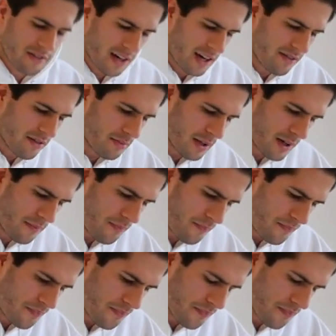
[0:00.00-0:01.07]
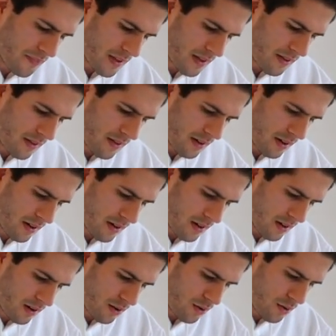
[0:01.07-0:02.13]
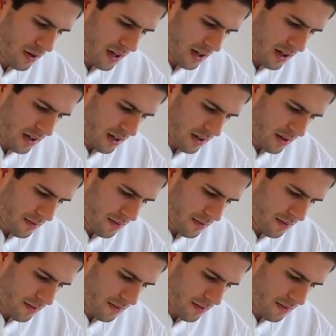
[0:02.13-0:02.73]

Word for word: the alphabet? The quick